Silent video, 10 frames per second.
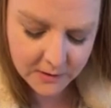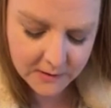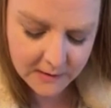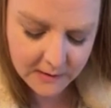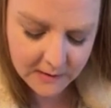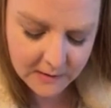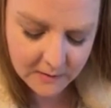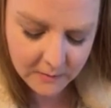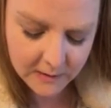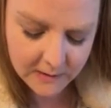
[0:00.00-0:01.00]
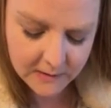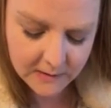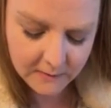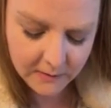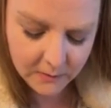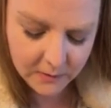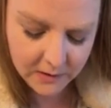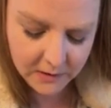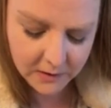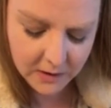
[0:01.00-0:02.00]
hearts into the rest of the door
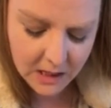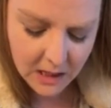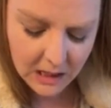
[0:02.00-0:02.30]
hanger.